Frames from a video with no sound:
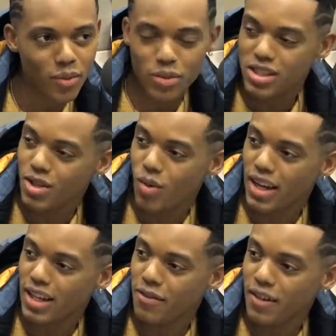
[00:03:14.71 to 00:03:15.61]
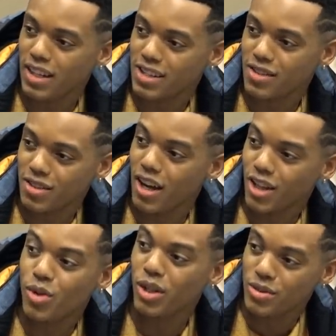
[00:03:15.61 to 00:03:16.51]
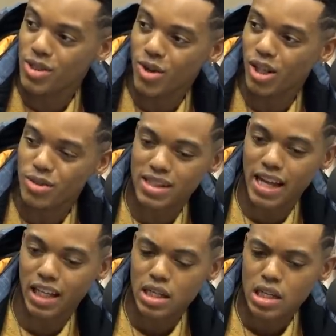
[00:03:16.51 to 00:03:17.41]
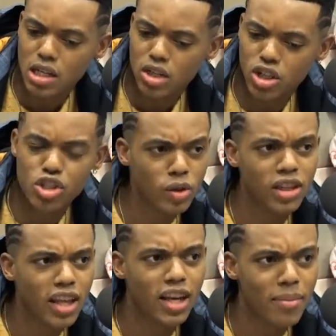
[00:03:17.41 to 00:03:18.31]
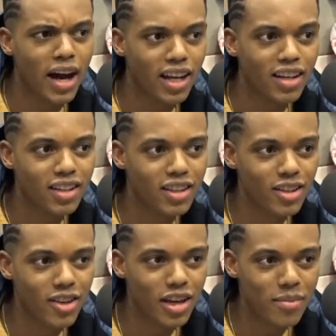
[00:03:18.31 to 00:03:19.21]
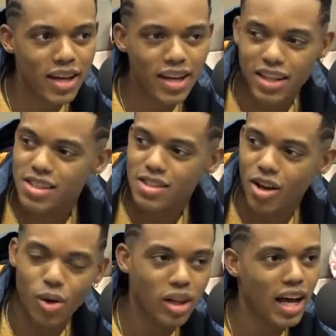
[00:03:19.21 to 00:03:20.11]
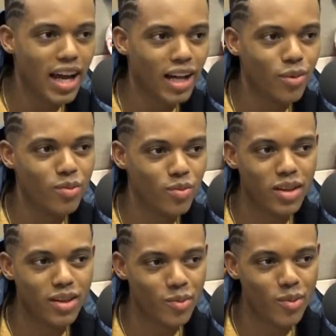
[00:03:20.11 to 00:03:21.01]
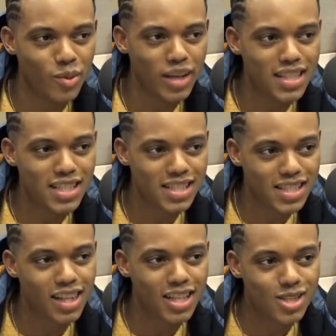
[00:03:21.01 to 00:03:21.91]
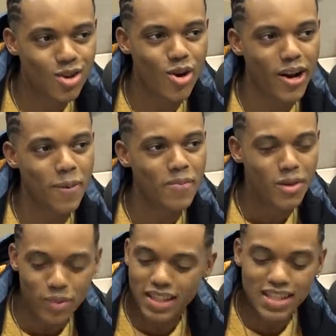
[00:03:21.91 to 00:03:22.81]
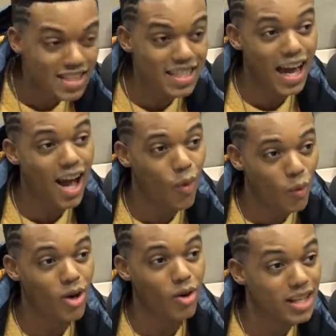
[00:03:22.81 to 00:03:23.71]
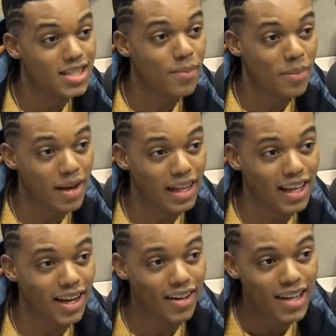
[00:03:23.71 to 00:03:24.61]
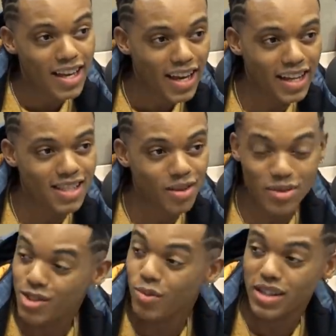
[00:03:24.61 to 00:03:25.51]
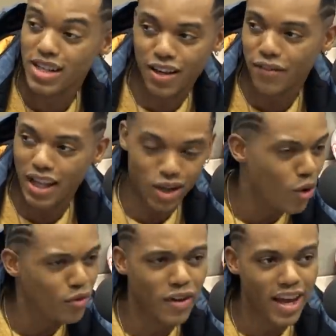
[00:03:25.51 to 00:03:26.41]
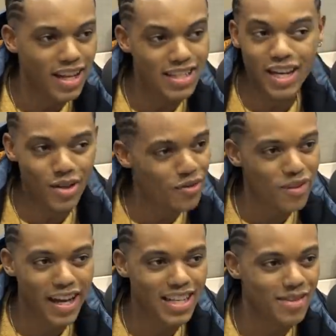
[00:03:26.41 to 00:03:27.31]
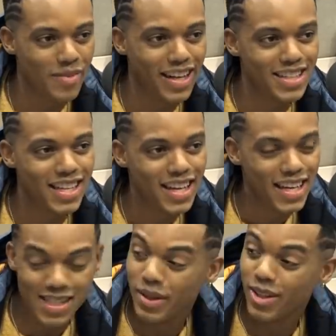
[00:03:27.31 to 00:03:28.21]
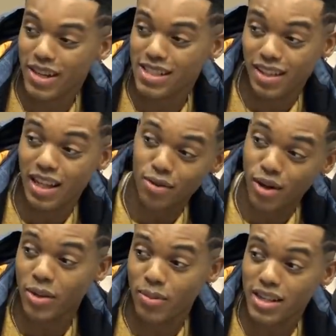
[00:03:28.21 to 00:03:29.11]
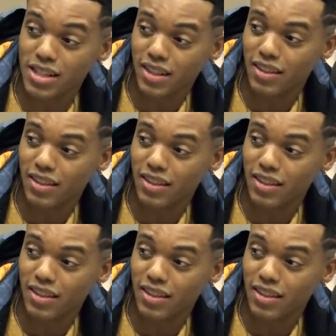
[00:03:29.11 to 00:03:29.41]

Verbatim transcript: But when we see Juan Key Phoenix uh, do what he was doing, it was like, did you really think about it? You know yeah, what I mean? And yeah, so, yeah. like, we, yeah. we we get to see this story. We get to see how Will ends up in Bel-Air, and it's going to be super exciting for, like, old fans and new fans. And, man, it's it's been crazy to love around the project.